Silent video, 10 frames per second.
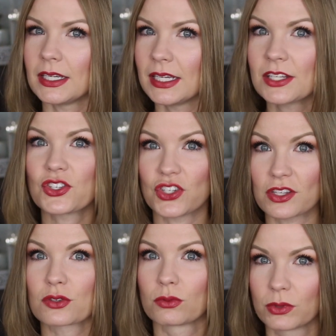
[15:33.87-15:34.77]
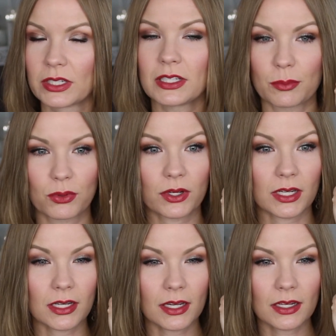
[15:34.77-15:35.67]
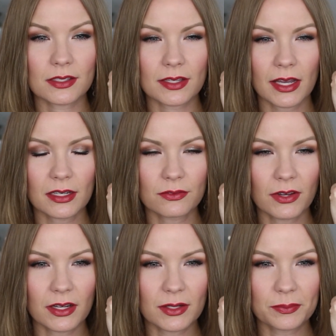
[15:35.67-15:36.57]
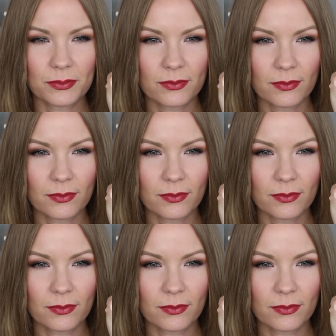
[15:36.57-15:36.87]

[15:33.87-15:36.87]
It's just really pretty, and it's kind of a,